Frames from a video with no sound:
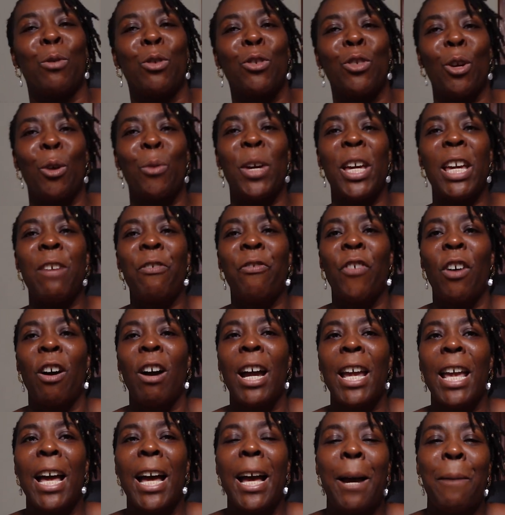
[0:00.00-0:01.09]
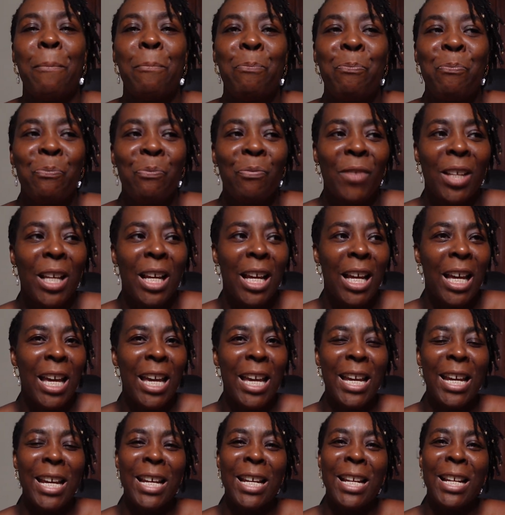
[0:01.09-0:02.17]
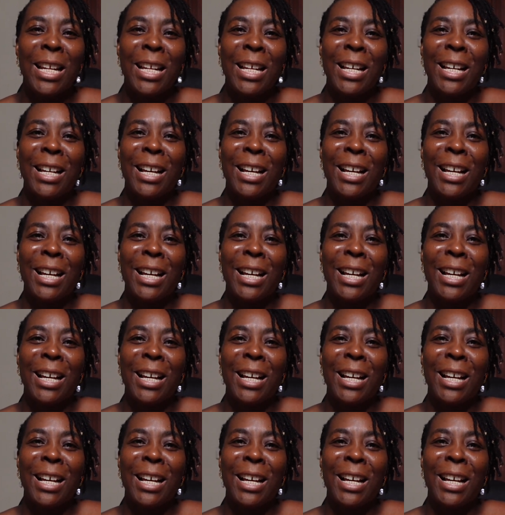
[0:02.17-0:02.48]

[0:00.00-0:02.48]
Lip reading: So if I am in